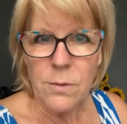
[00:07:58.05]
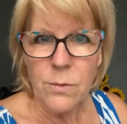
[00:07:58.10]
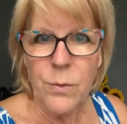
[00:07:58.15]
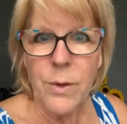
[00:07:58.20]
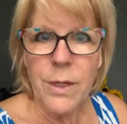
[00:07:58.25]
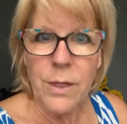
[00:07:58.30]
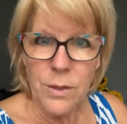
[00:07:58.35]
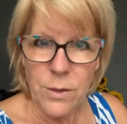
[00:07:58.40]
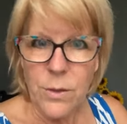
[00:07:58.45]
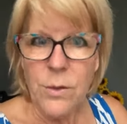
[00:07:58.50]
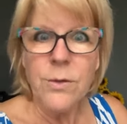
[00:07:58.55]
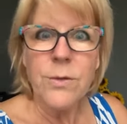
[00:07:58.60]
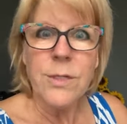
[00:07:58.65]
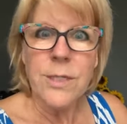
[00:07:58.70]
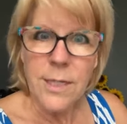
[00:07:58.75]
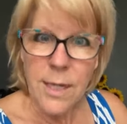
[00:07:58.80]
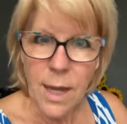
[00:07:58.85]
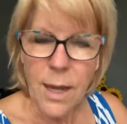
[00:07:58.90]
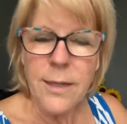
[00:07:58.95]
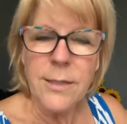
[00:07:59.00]
We
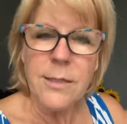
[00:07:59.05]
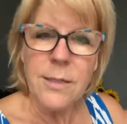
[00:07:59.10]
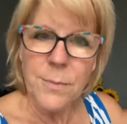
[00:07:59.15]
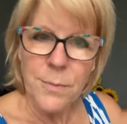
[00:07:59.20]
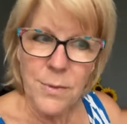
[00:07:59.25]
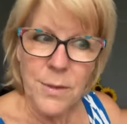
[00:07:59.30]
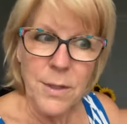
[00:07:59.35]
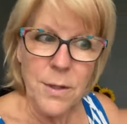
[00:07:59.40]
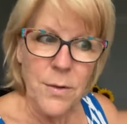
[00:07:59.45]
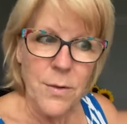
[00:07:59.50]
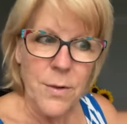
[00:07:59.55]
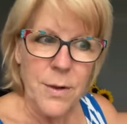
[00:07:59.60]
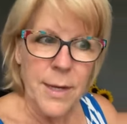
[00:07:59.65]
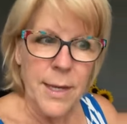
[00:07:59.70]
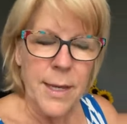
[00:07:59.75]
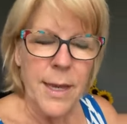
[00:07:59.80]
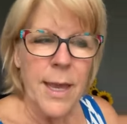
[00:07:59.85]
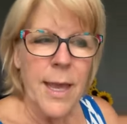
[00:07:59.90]
used gossip theory.